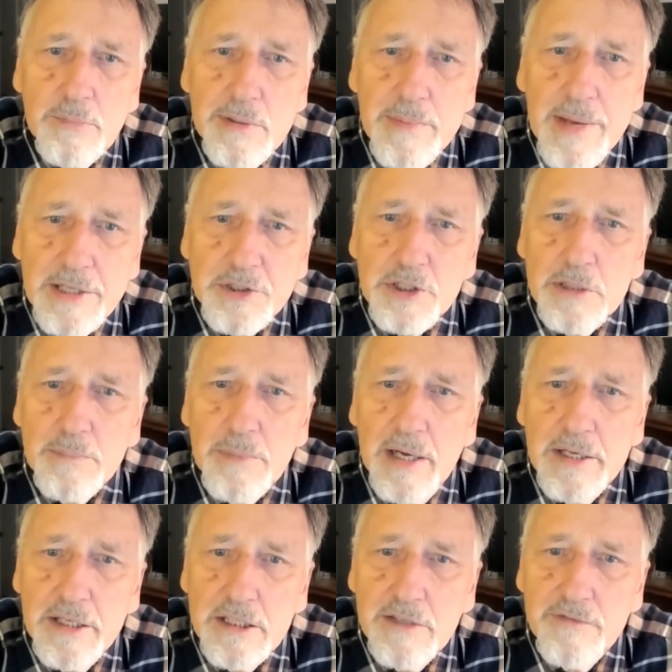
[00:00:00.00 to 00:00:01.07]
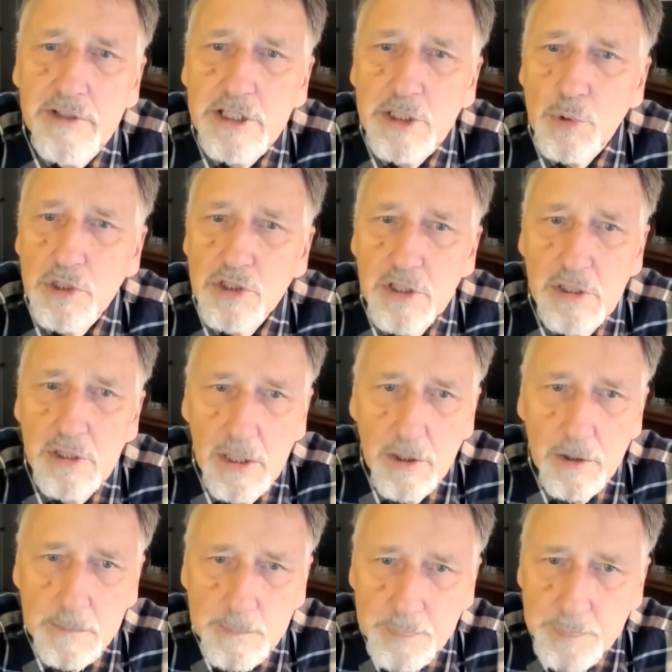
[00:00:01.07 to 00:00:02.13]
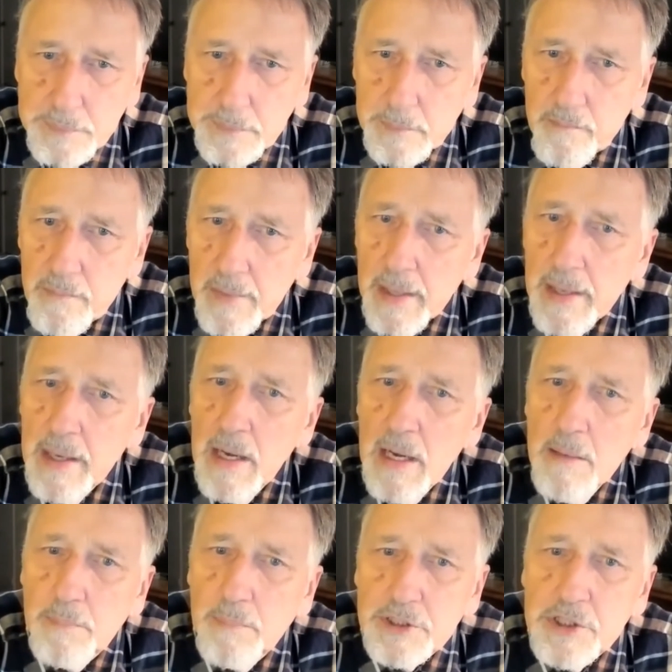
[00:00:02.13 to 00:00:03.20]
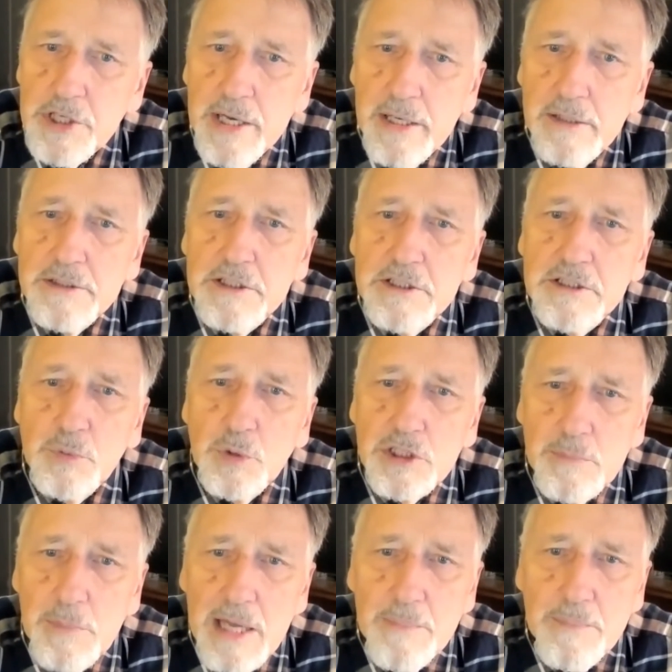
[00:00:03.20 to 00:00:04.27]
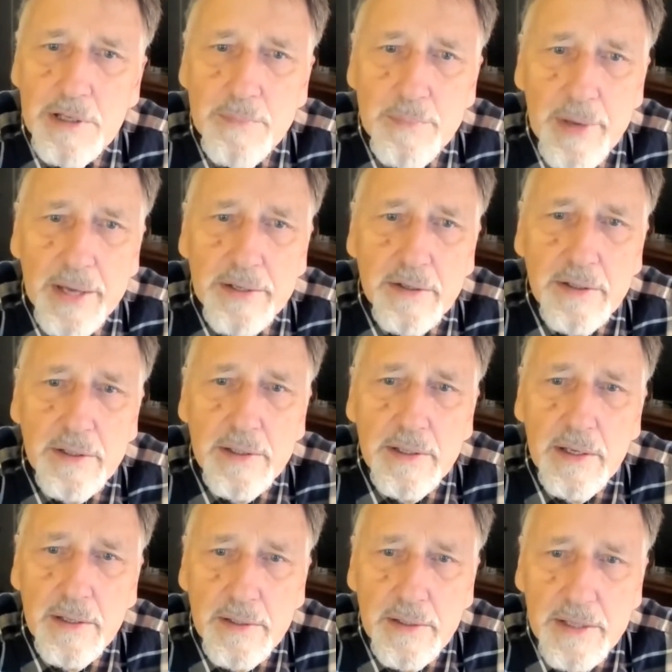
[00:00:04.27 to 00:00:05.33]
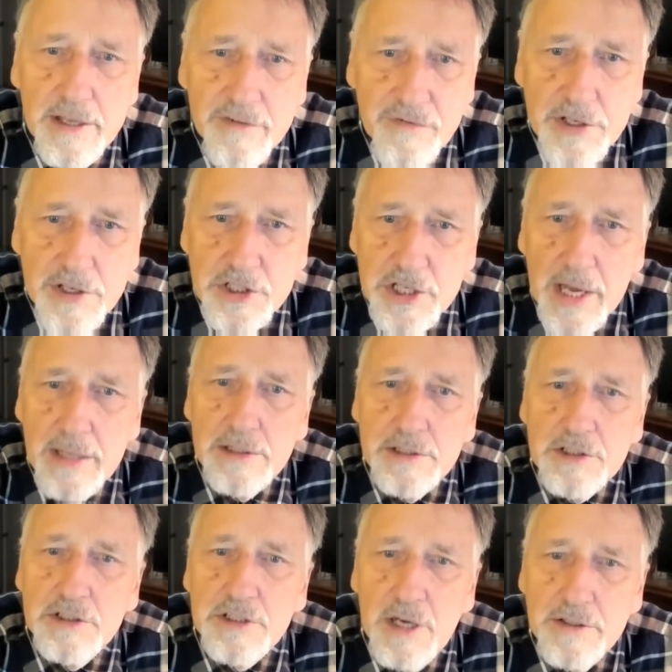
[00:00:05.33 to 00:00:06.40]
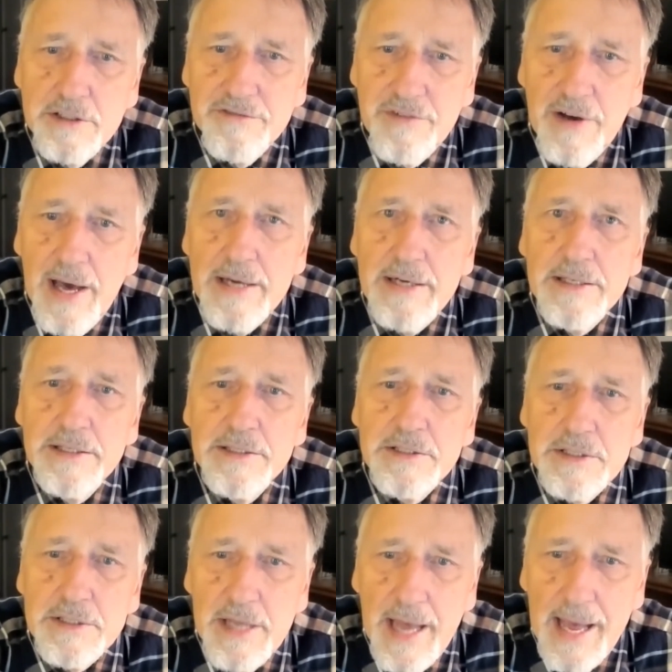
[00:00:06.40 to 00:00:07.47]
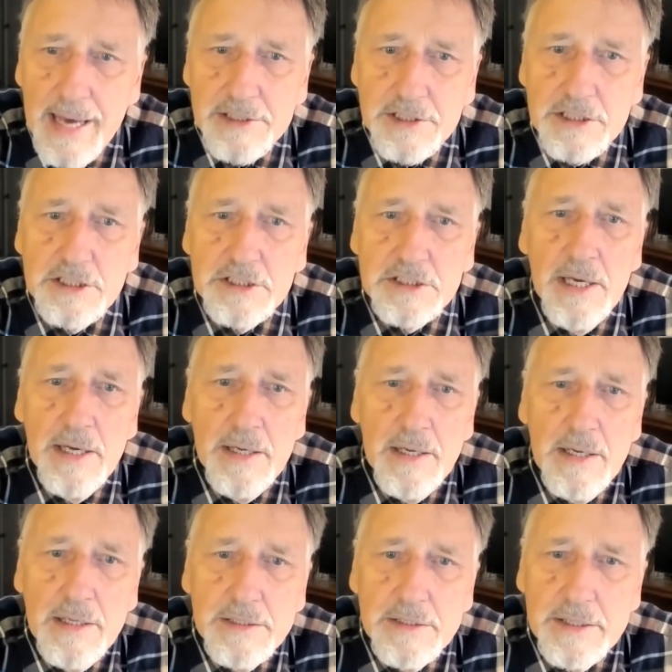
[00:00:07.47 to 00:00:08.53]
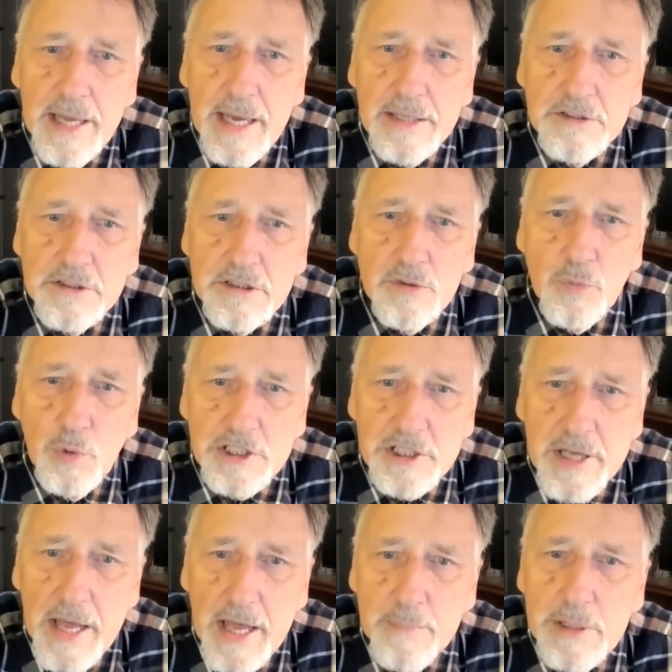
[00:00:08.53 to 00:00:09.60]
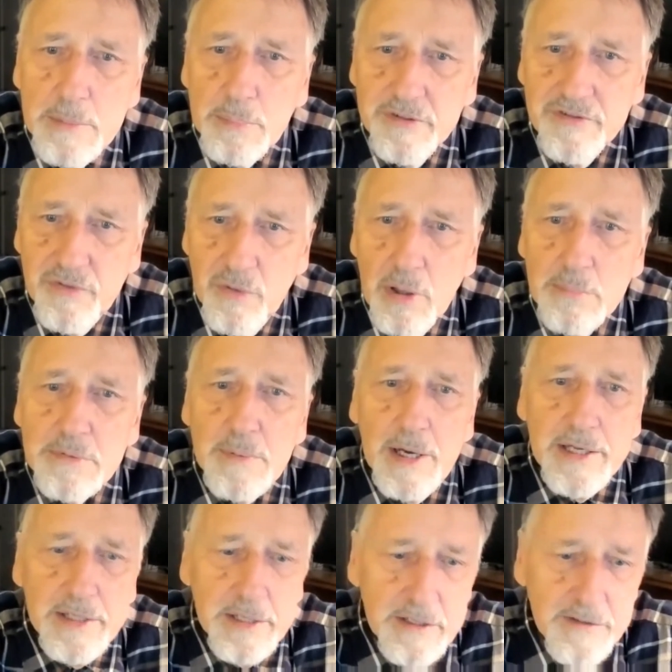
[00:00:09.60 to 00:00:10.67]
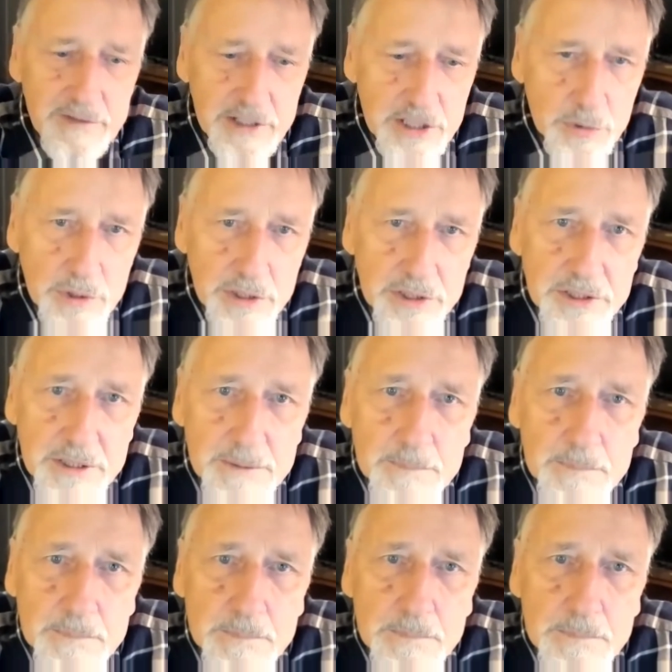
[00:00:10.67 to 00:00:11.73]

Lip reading: to be mastered by individuals alone, but challenges which might be met if the challenges are divided into tasks, tasks which can be performed by individuals.